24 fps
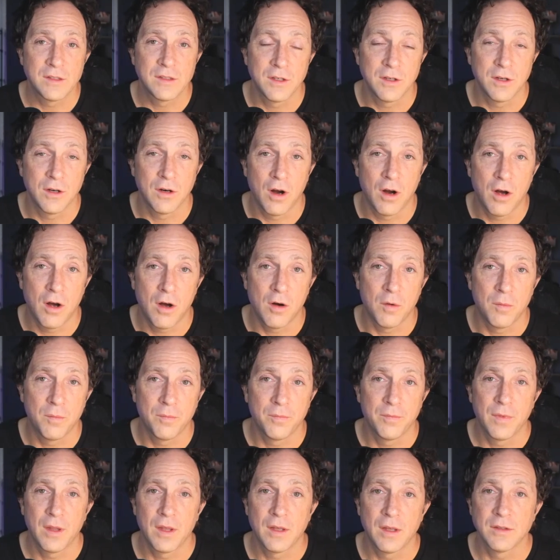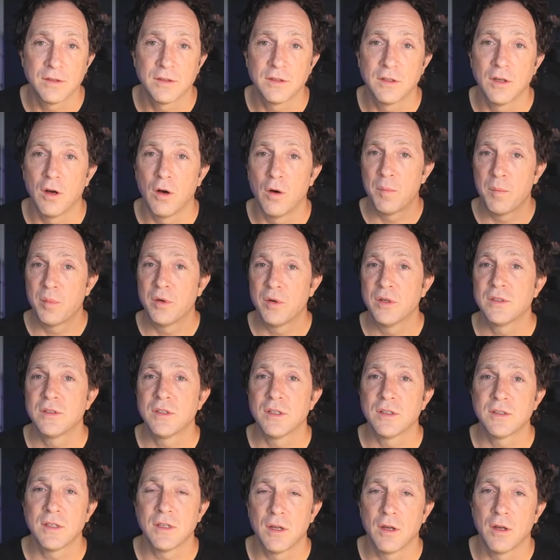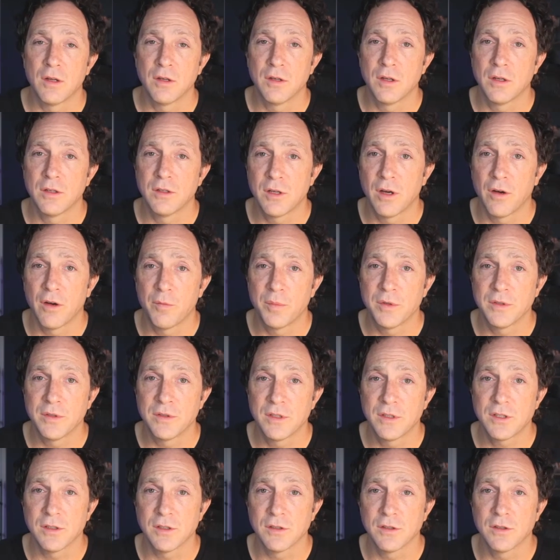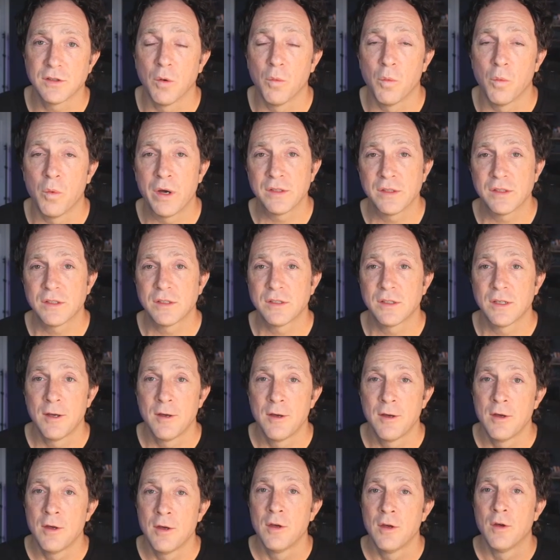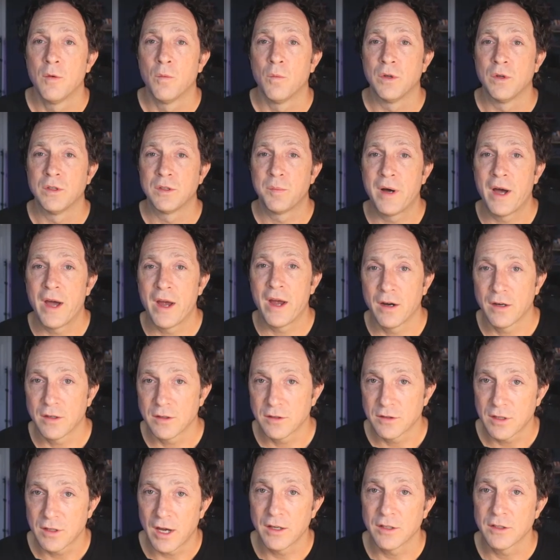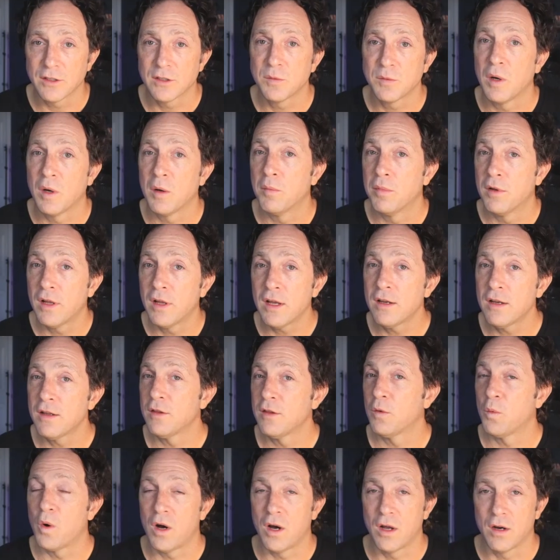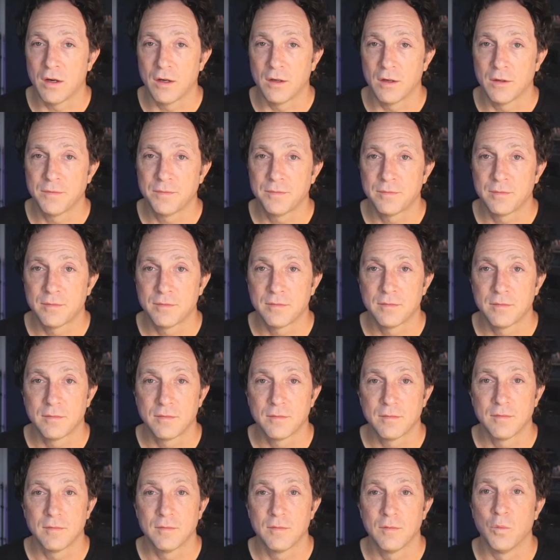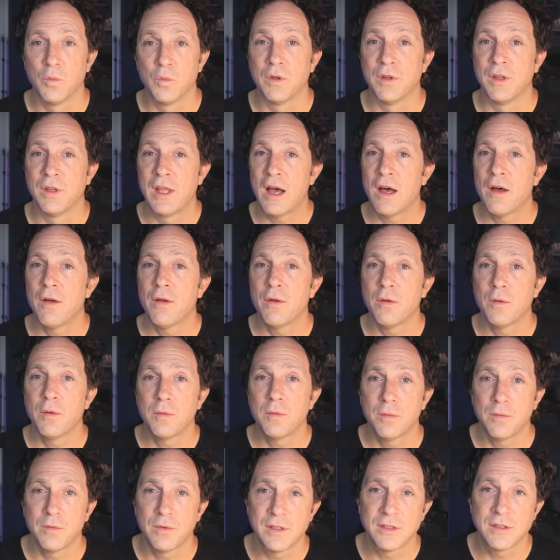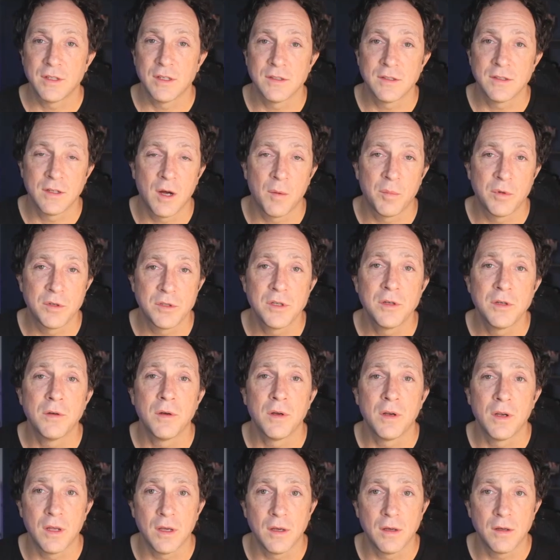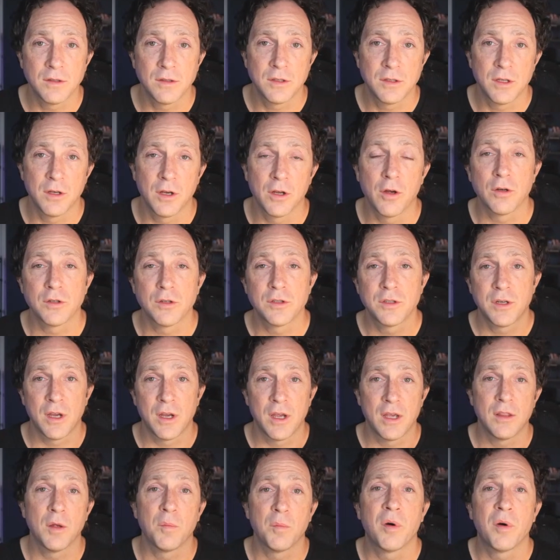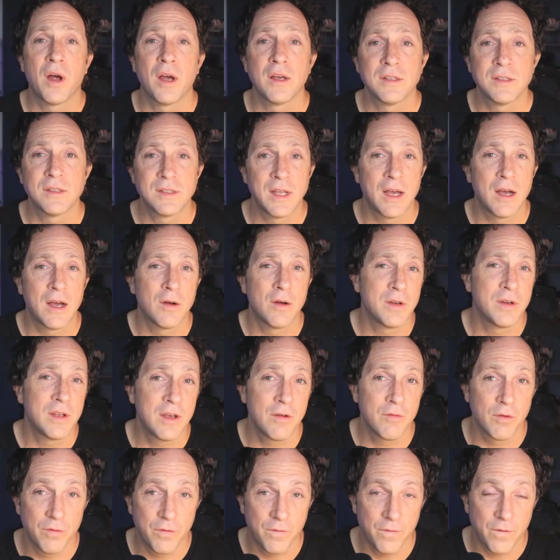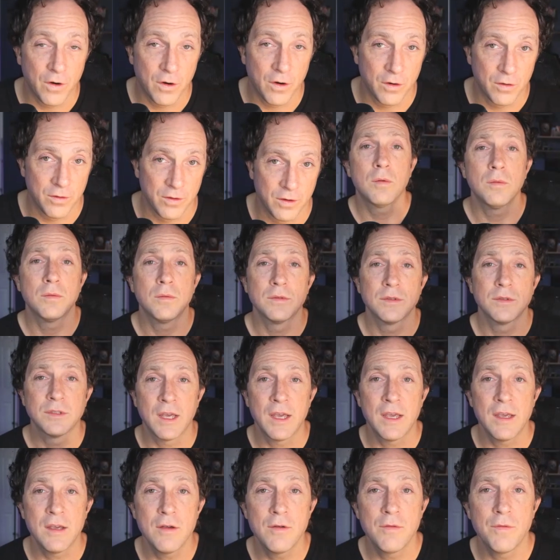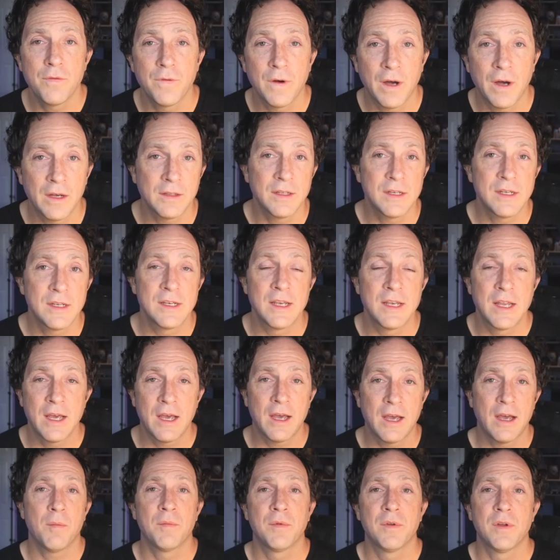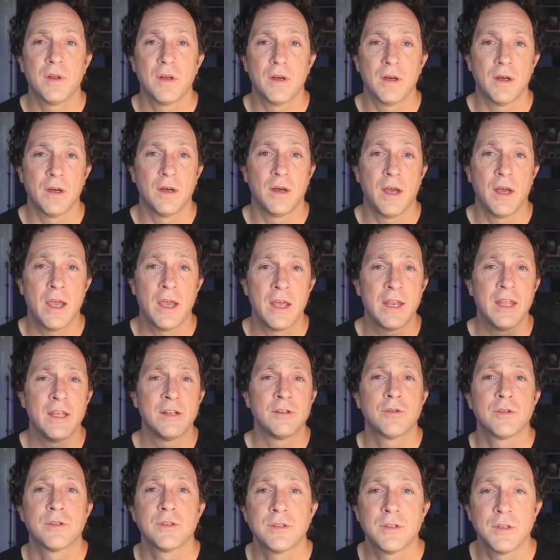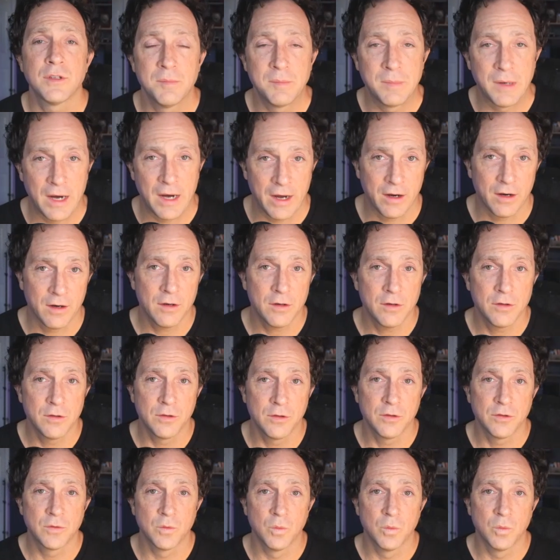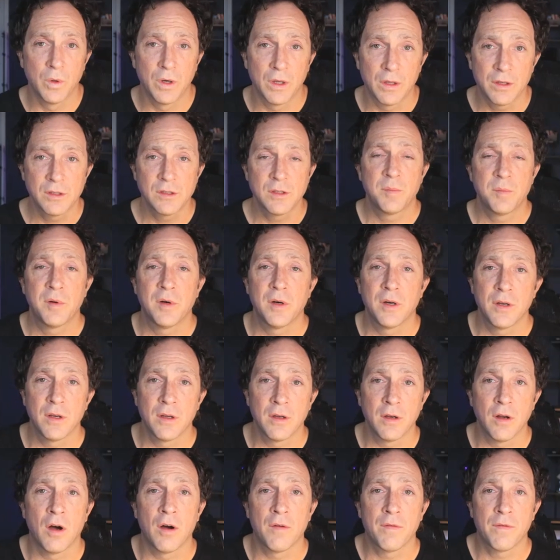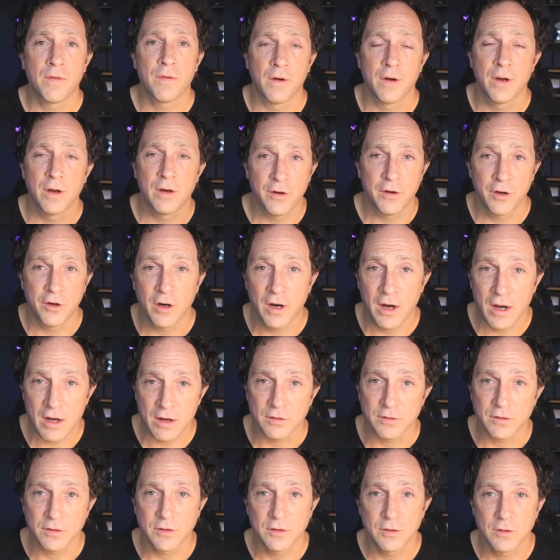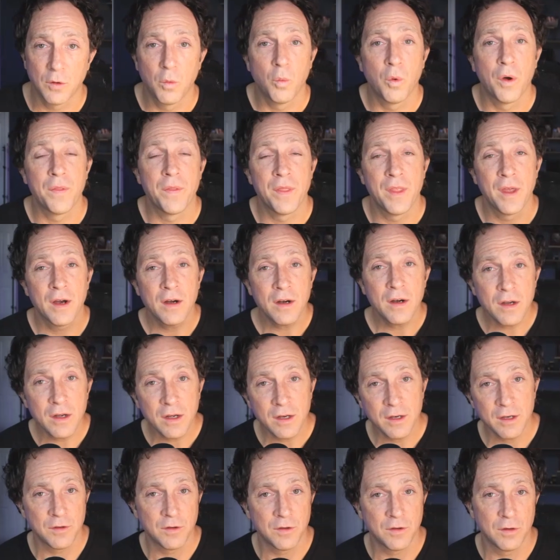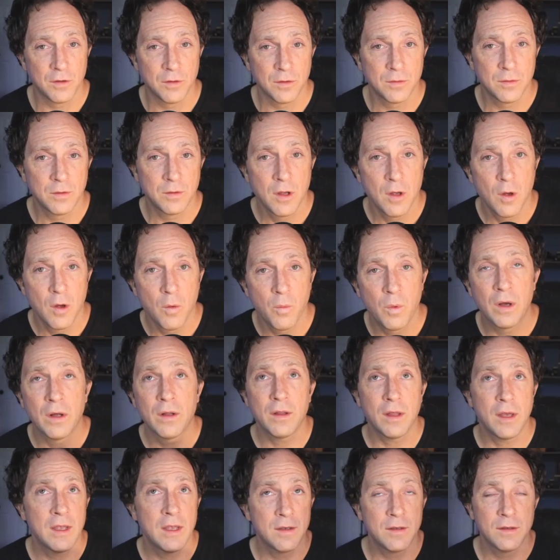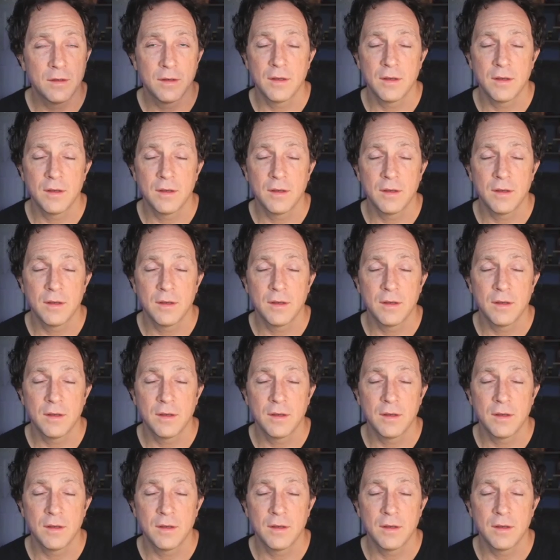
your home. And so it puts us in a, a tough position. So once once buyers kind of smell blood in the water, well, now they sense an opportunity to negotiate the price down even further. Say you finally nabbed uh, an interested buyer who's willing to put an offer in on your house. What they're going to do, well, and